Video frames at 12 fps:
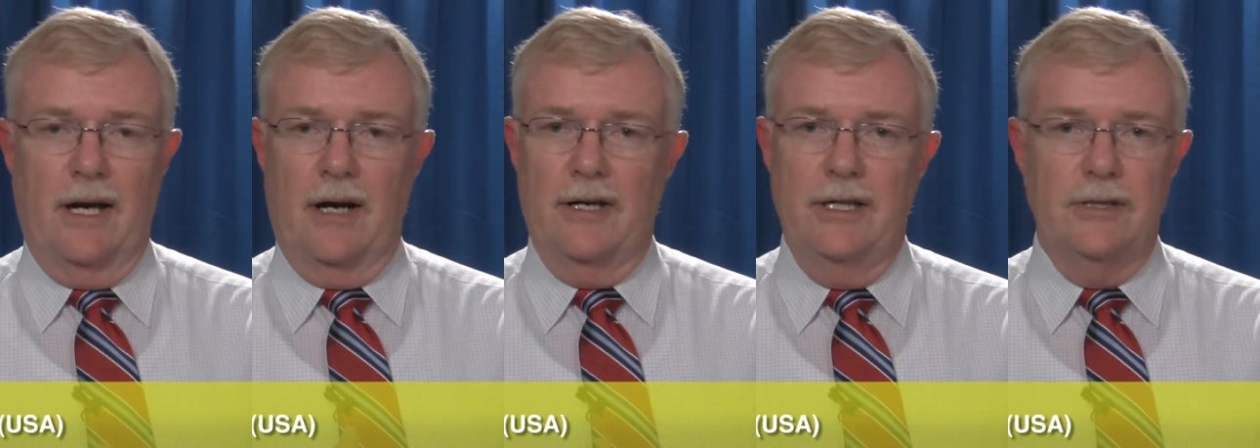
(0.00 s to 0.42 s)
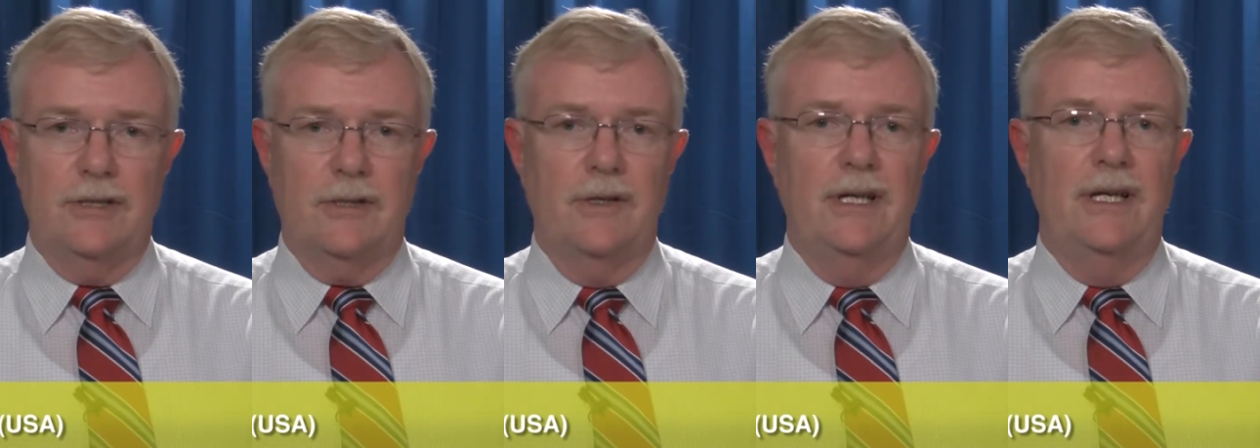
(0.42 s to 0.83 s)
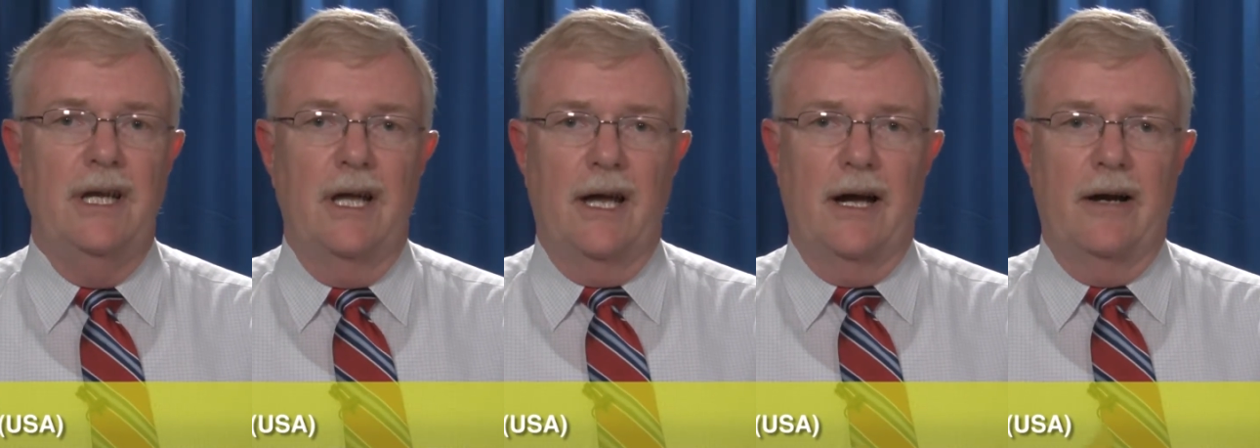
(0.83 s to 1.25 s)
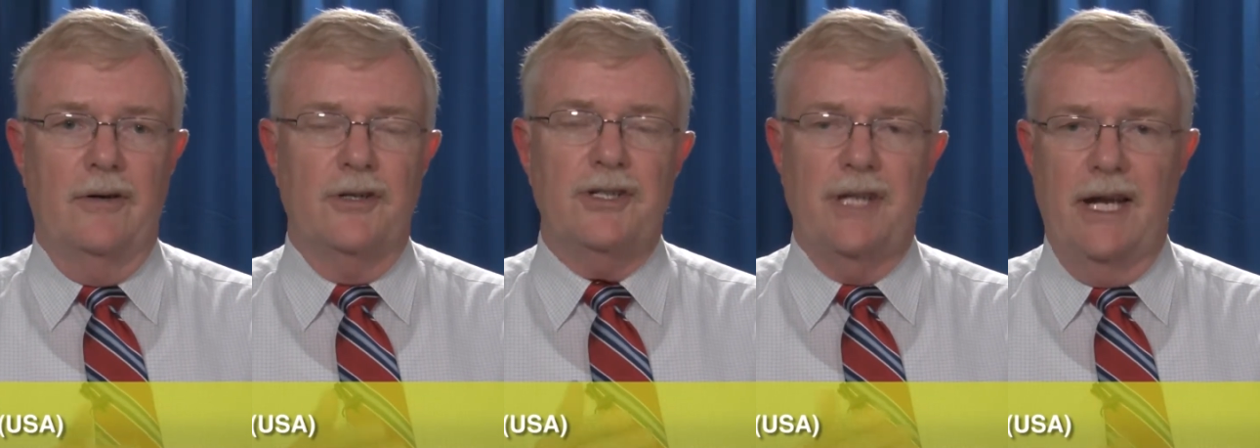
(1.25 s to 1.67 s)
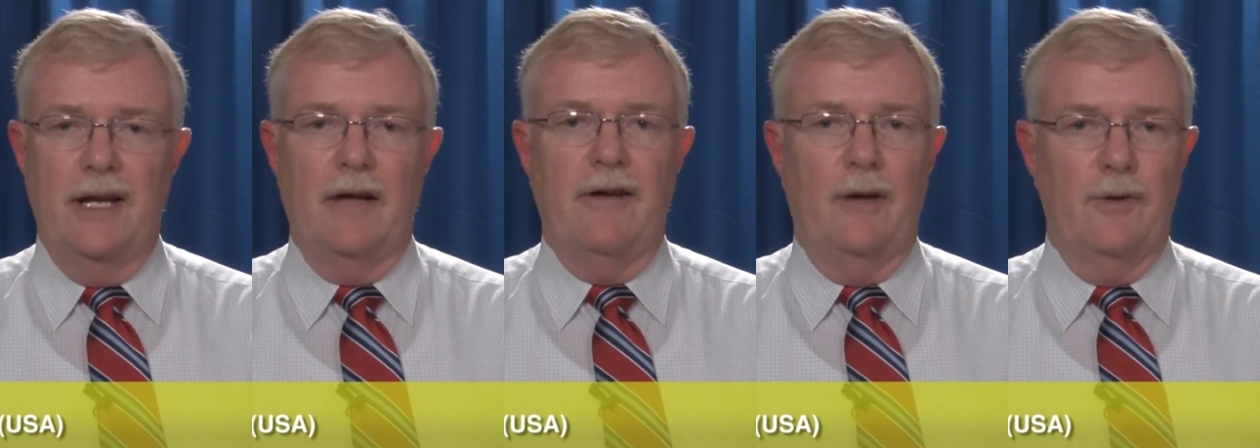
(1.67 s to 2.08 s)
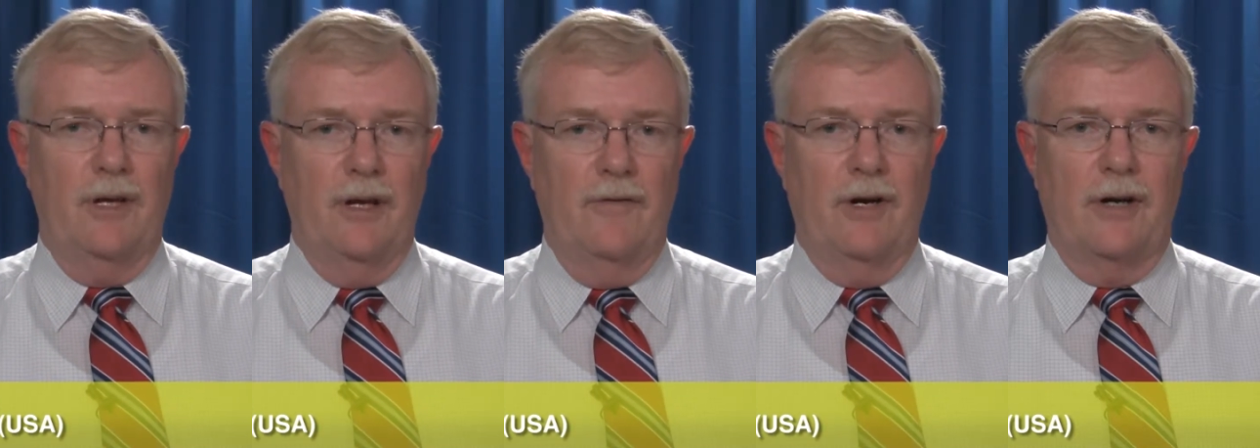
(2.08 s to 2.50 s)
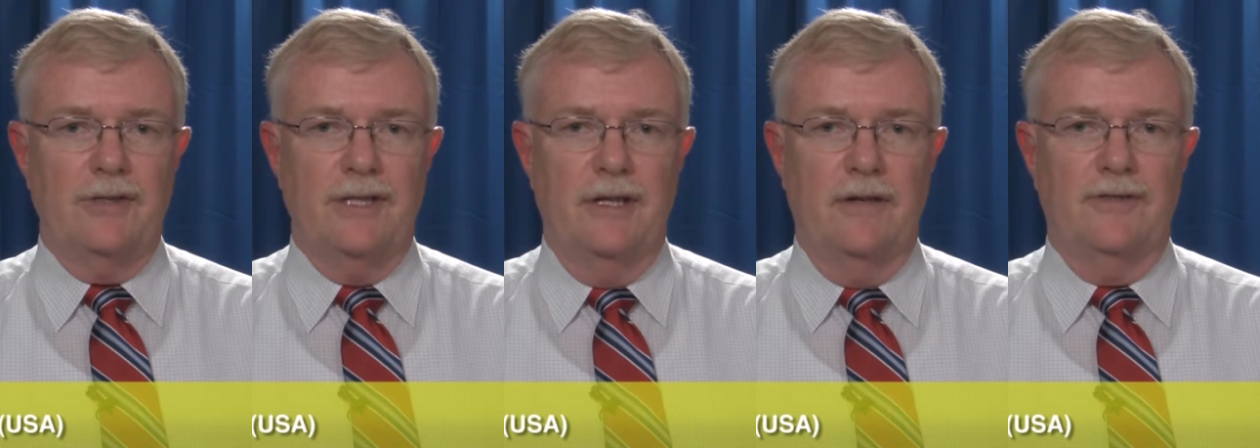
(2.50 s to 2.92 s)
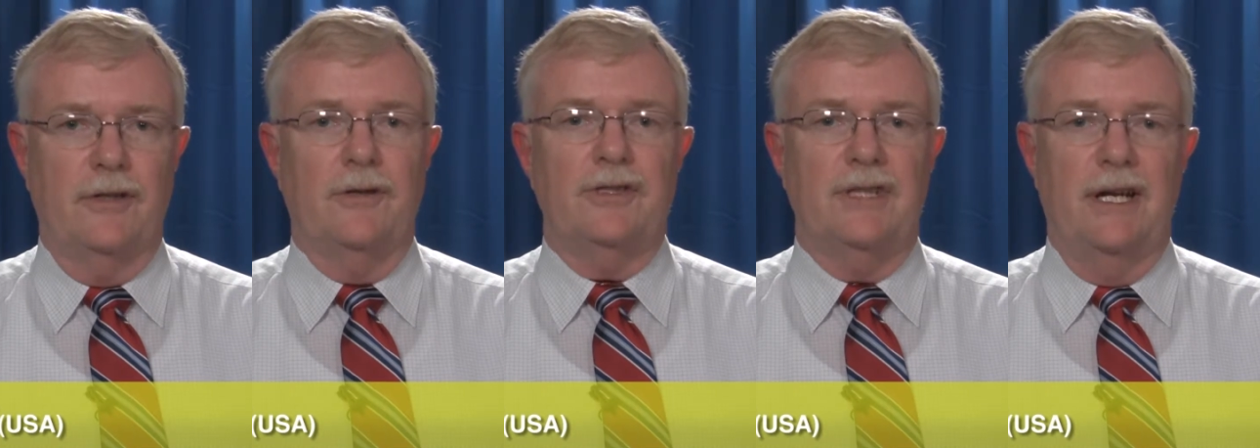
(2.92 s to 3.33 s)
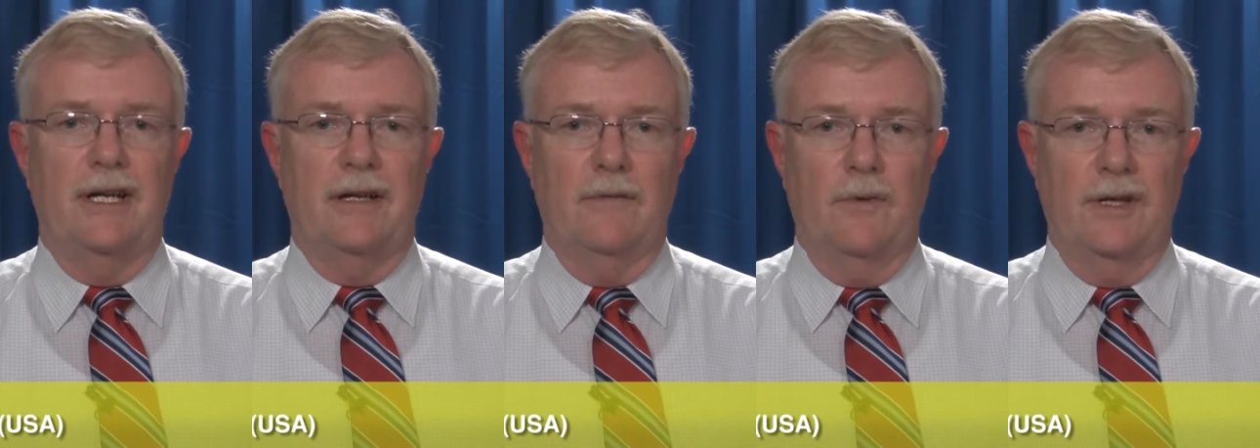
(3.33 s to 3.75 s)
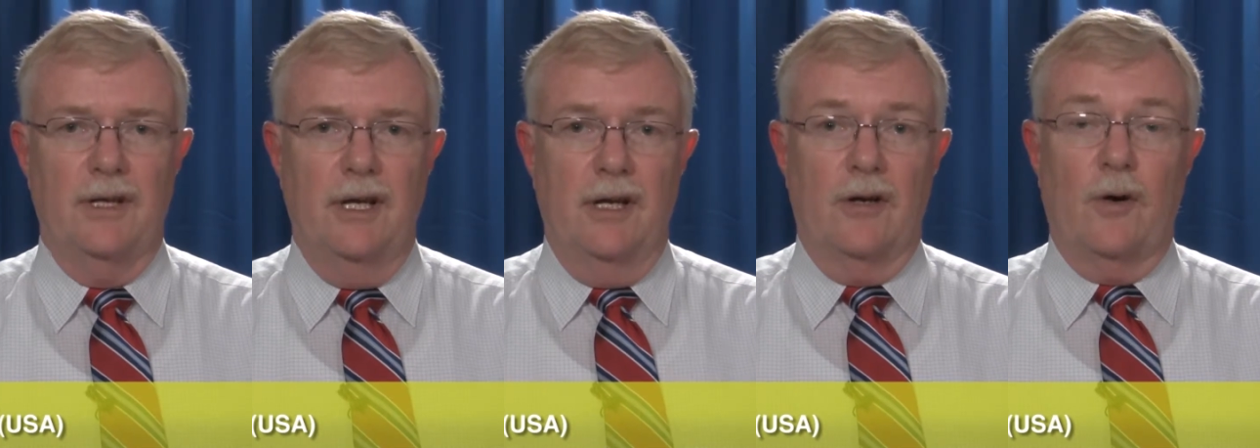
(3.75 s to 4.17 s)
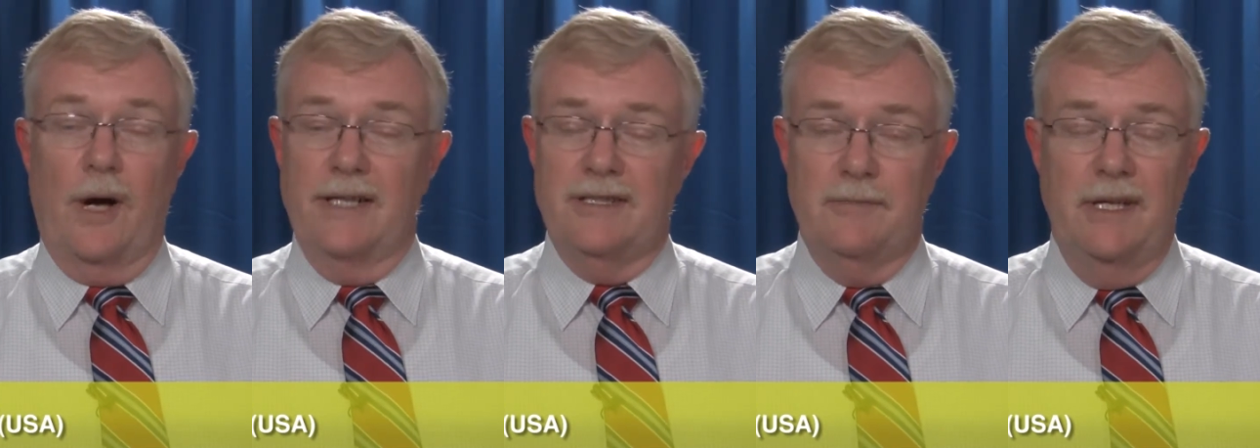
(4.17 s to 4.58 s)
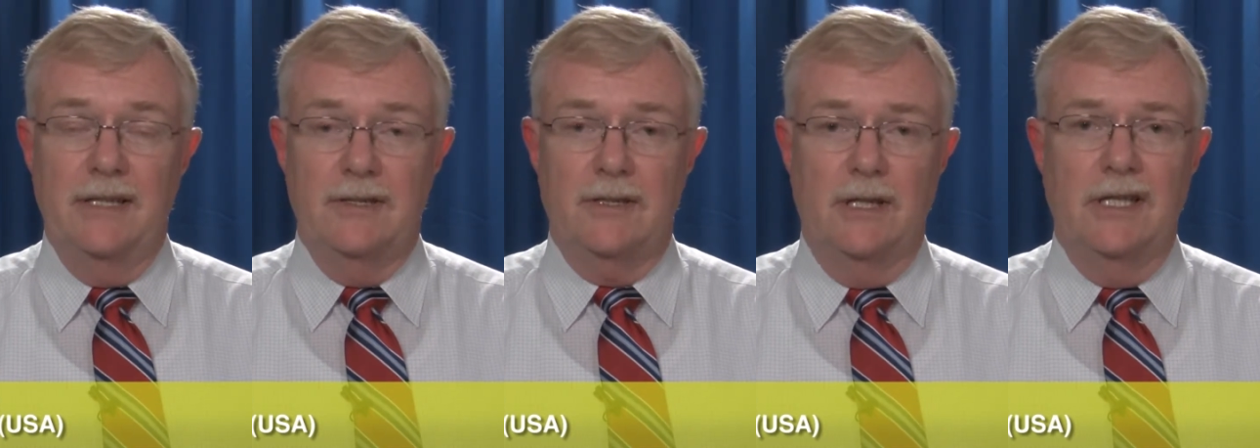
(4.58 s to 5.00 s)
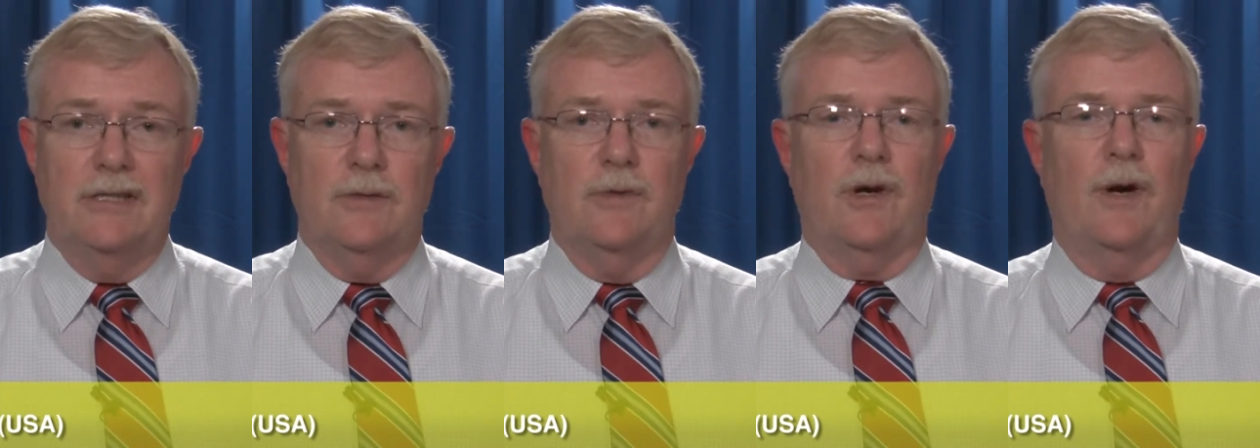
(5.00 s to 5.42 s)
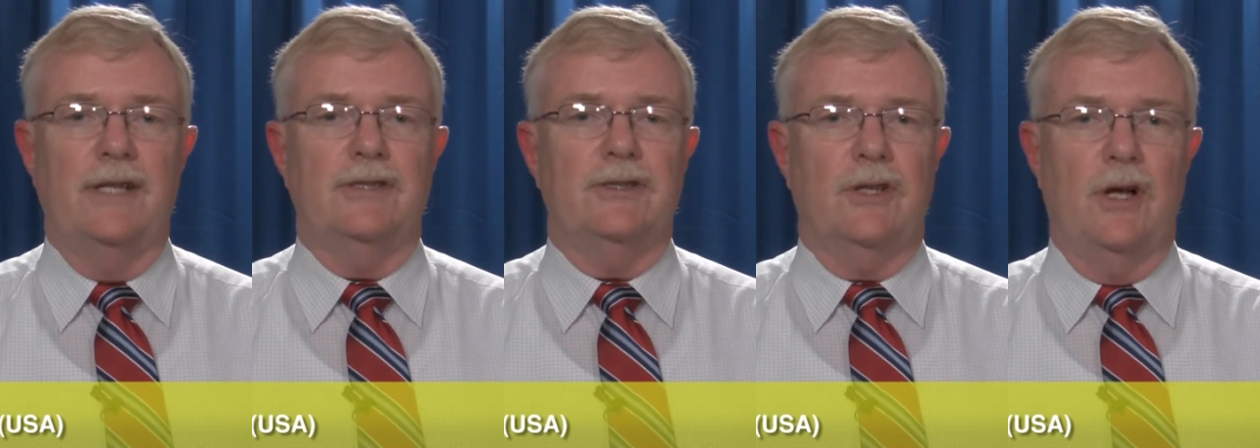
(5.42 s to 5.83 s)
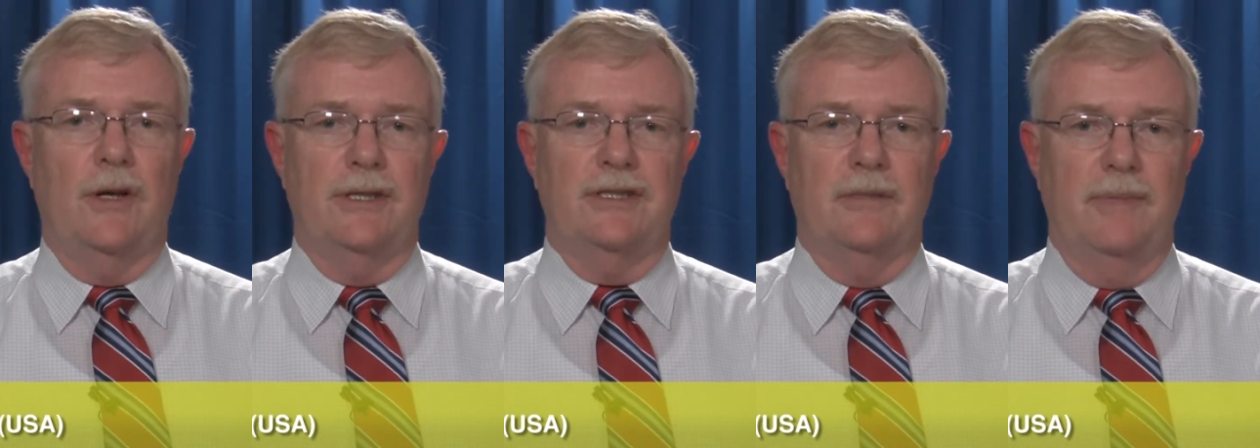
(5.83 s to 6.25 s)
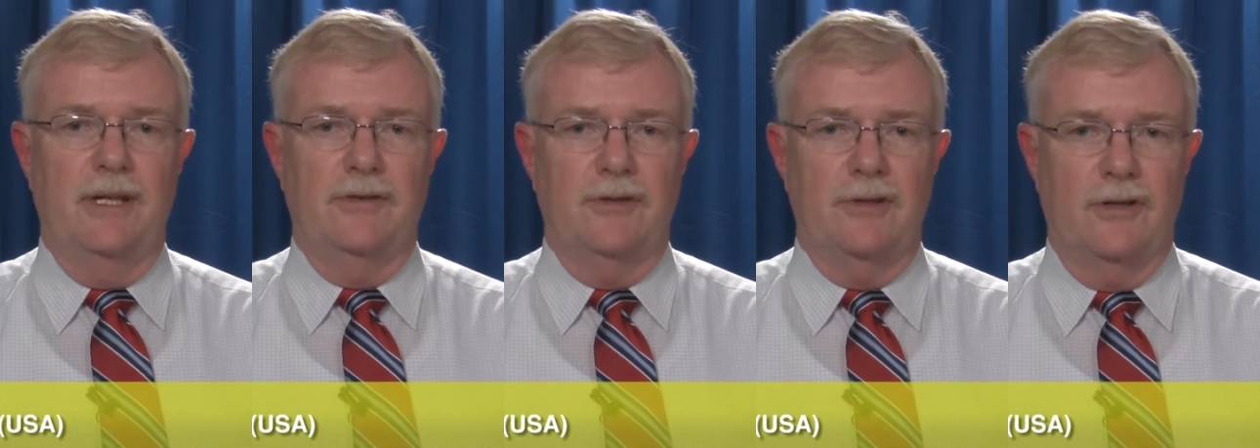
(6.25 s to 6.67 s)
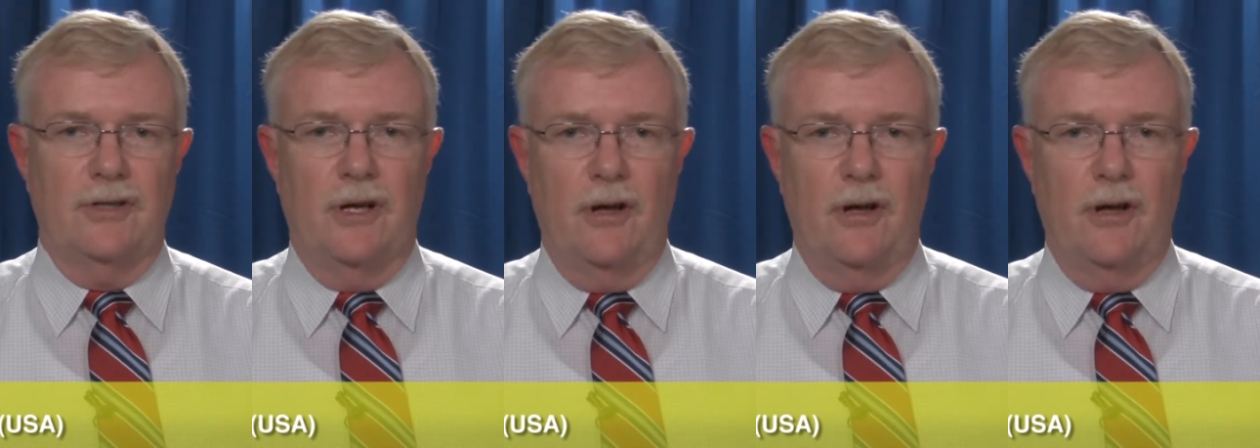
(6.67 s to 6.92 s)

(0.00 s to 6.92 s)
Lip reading: Our history, our understanding of how we govern ourselves, understanding of what Christ means to us, what Christ is calling us to be as a church.